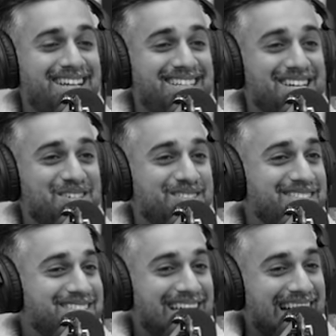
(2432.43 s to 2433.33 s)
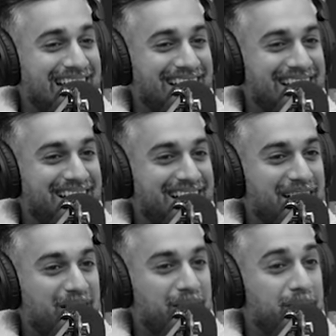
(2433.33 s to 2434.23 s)
She goes,
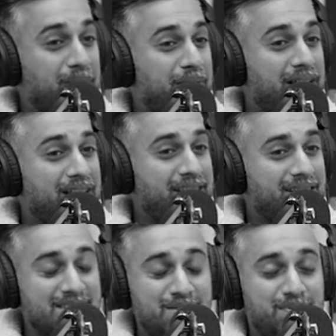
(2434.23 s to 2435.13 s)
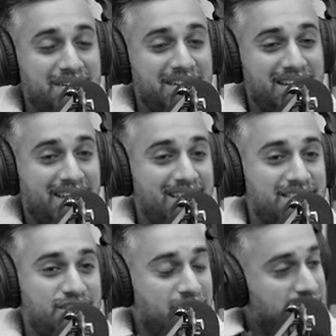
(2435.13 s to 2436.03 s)
"My husband
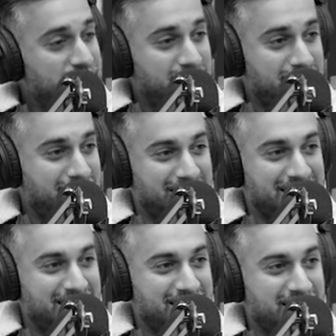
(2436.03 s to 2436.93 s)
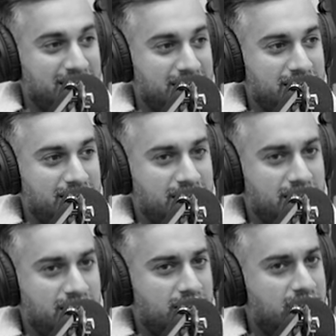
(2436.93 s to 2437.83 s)
is chachi."
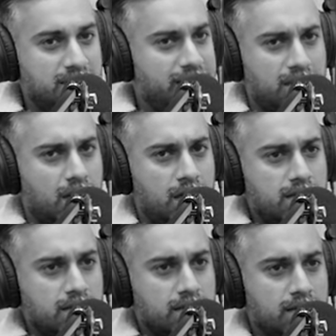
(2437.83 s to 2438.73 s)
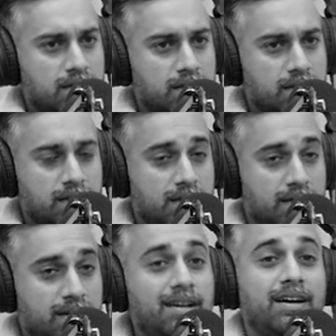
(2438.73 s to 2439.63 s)
And I was like, "And?
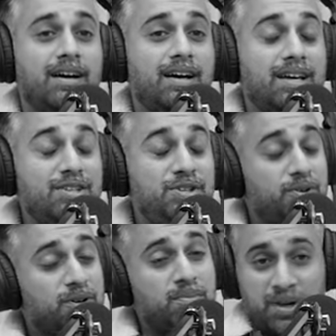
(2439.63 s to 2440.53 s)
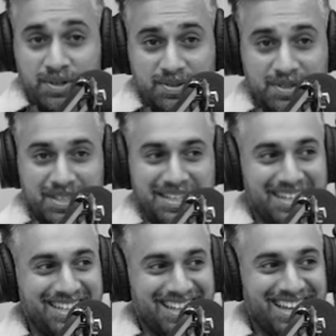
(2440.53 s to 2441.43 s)
And you're a model."
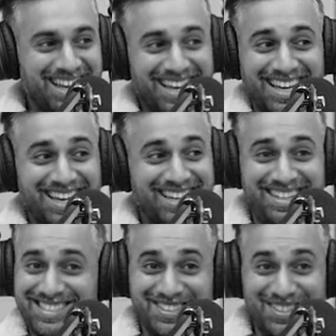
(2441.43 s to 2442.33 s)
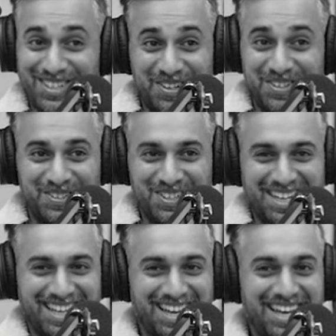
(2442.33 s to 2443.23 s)
It doesn't go.
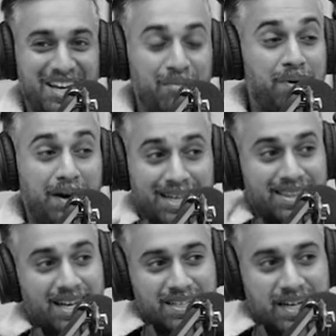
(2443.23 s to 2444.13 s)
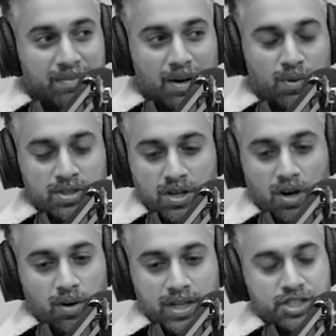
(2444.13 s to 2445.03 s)
But at that time, I was
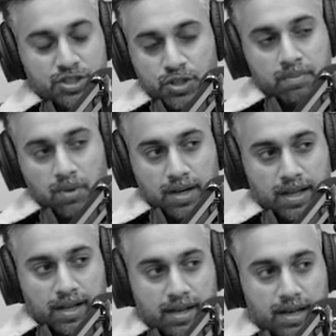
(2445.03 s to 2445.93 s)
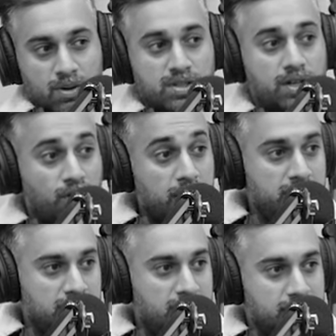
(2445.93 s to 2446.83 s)
not only just doing modeling. I was a
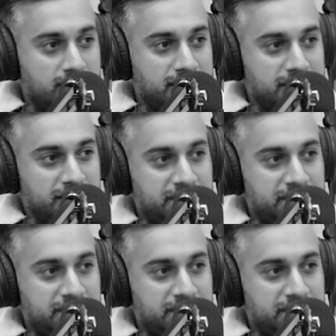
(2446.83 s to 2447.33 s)
crime mediator.